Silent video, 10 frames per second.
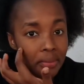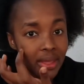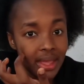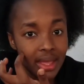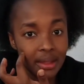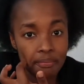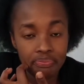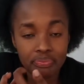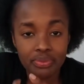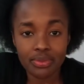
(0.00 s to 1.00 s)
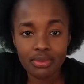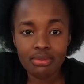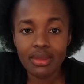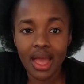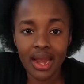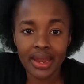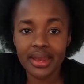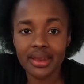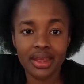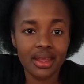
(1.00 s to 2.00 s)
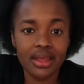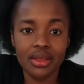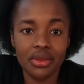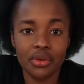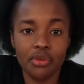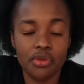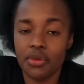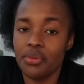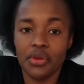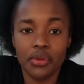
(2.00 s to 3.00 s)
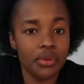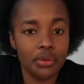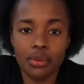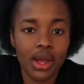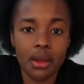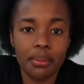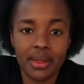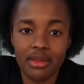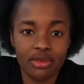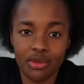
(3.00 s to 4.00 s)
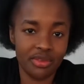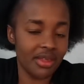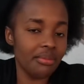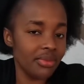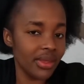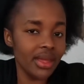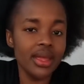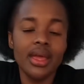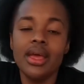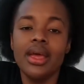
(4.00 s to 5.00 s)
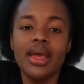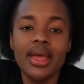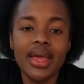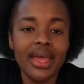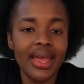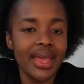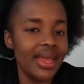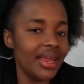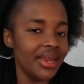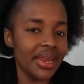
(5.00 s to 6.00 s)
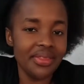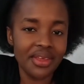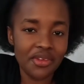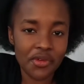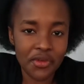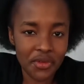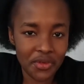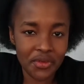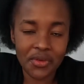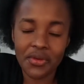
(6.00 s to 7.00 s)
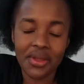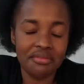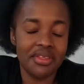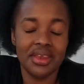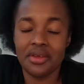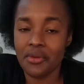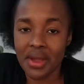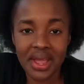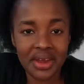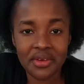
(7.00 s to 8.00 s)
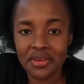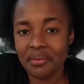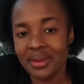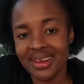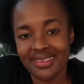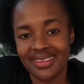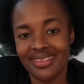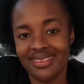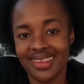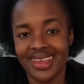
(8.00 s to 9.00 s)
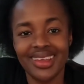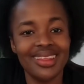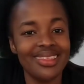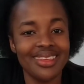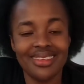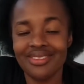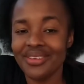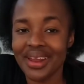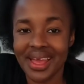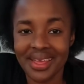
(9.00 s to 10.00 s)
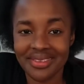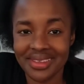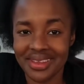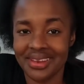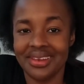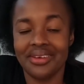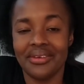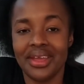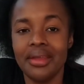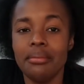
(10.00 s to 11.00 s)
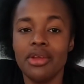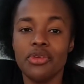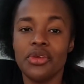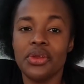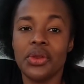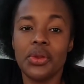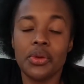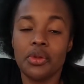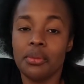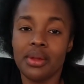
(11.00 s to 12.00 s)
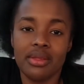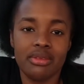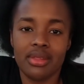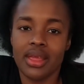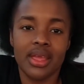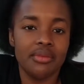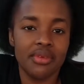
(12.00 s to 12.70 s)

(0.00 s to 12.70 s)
like a letter, you know, from your workplace or something. And I think you're good to go. If they require a document, as I said, they're just gonna ask it, okay? Make sure your documents, like